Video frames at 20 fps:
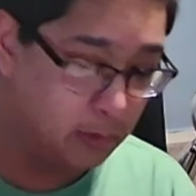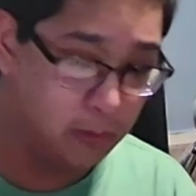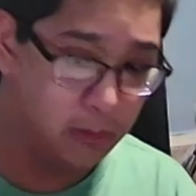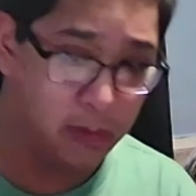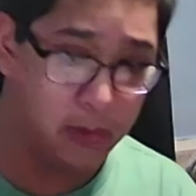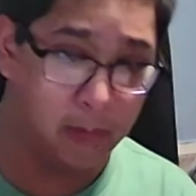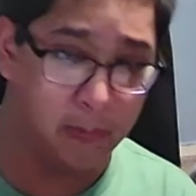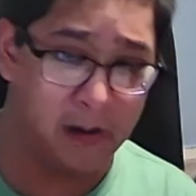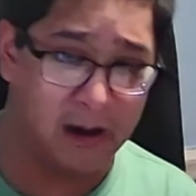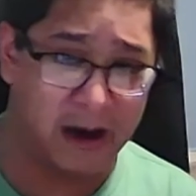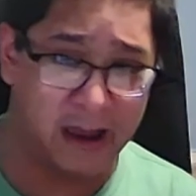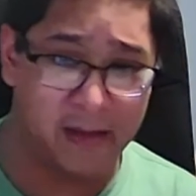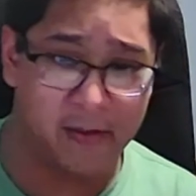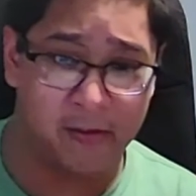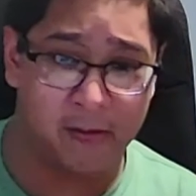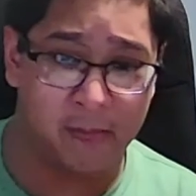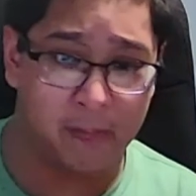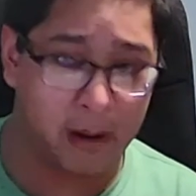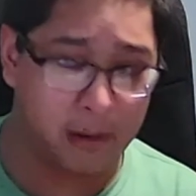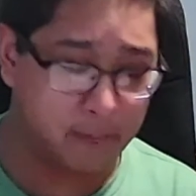when I
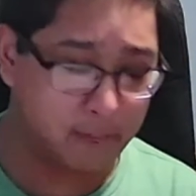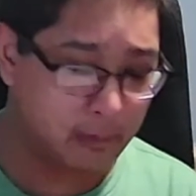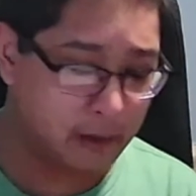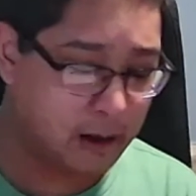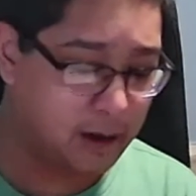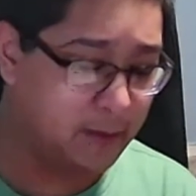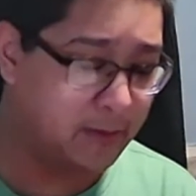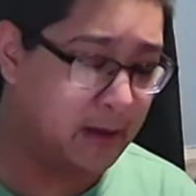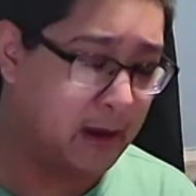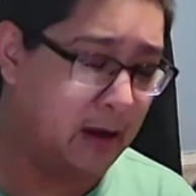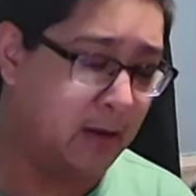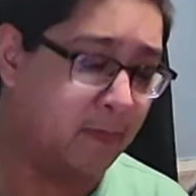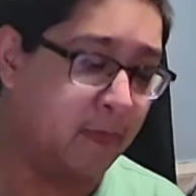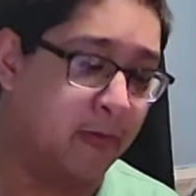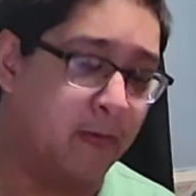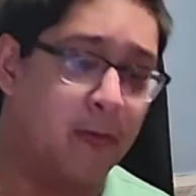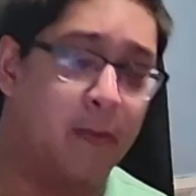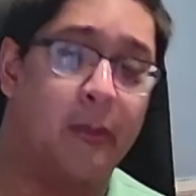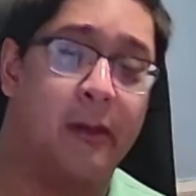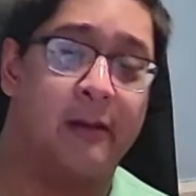do my breakdowns, it
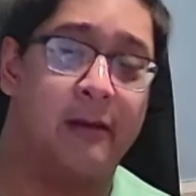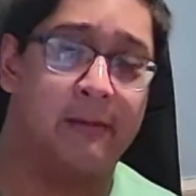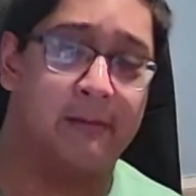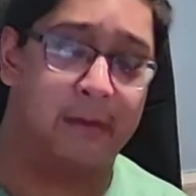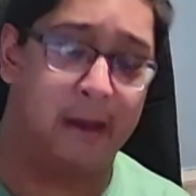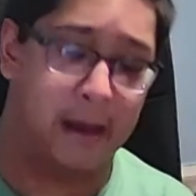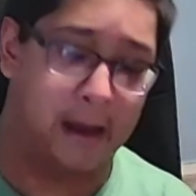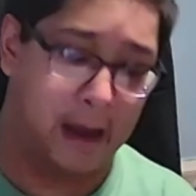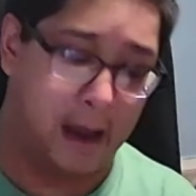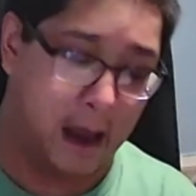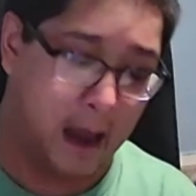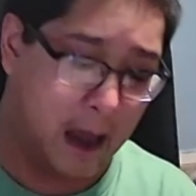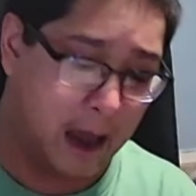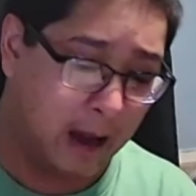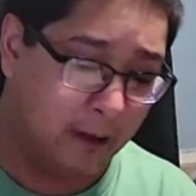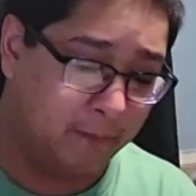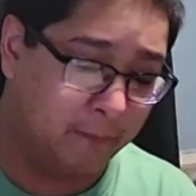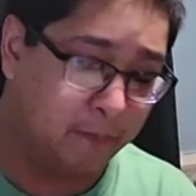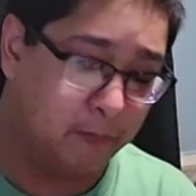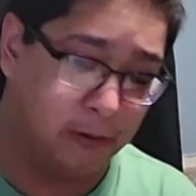will be the day
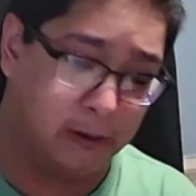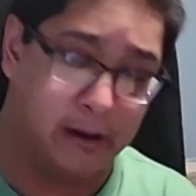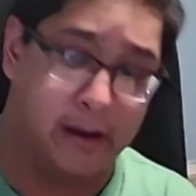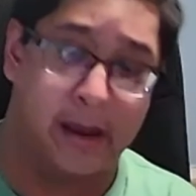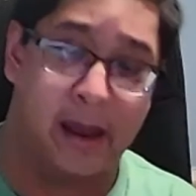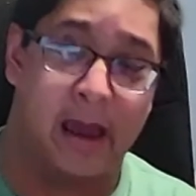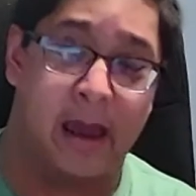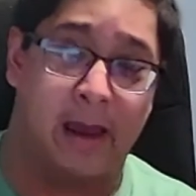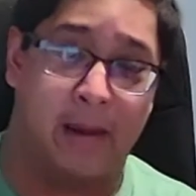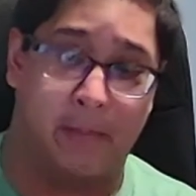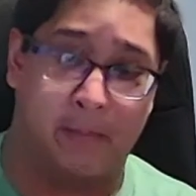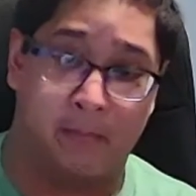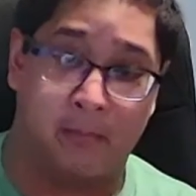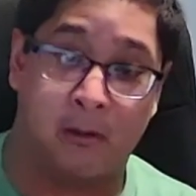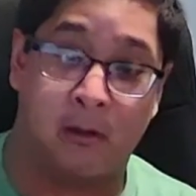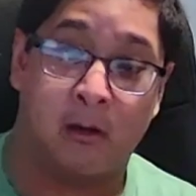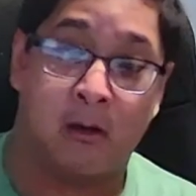after the game.